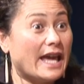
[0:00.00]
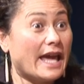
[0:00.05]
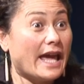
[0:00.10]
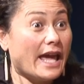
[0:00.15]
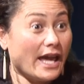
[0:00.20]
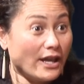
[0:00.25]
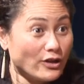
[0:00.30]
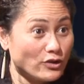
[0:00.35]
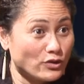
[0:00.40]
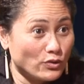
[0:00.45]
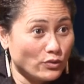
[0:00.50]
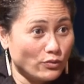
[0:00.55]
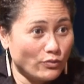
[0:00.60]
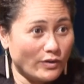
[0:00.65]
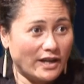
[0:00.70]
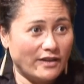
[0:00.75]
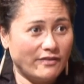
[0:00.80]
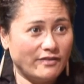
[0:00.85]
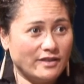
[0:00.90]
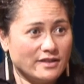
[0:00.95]
actual
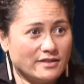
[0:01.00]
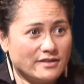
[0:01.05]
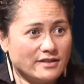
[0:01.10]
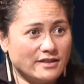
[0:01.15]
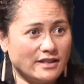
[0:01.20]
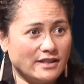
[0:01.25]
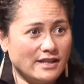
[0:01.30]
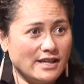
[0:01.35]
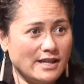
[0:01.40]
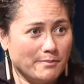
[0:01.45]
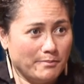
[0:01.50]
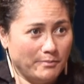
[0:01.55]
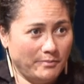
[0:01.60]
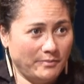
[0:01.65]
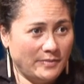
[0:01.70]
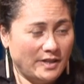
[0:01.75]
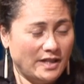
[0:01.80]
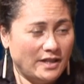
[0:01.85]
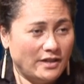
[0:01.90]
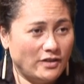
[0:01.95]
relevance to them.
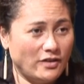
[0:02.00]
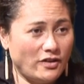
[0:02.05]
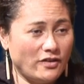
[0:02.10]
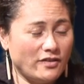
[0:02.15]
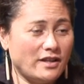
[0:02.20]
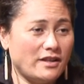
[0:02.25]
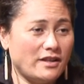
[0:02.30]
Not the